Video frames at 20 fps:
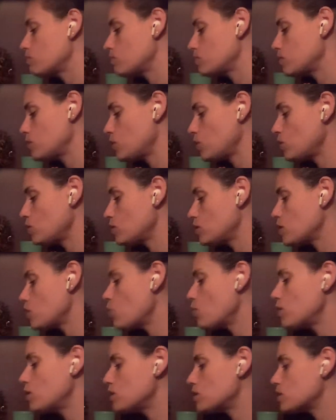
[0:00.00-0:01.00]
There is
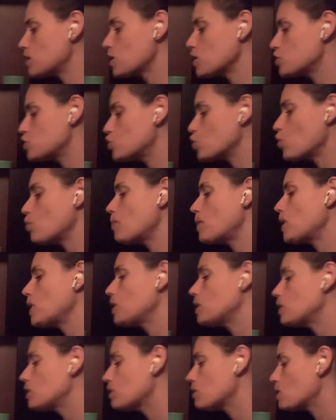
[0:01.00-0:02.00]
someone that's like a soulmate
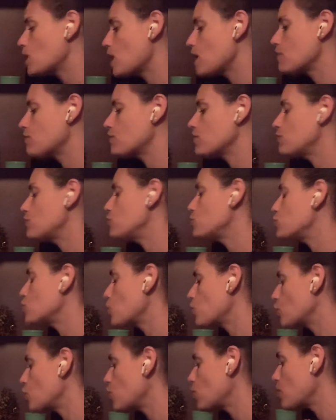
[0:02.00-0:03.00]
in your life. If you
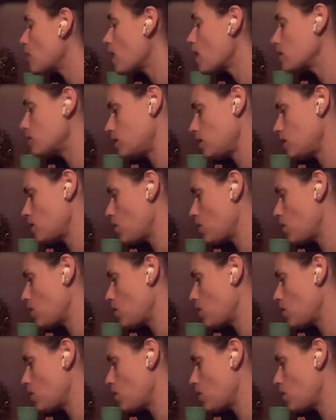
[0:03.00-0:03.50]
don't know that, they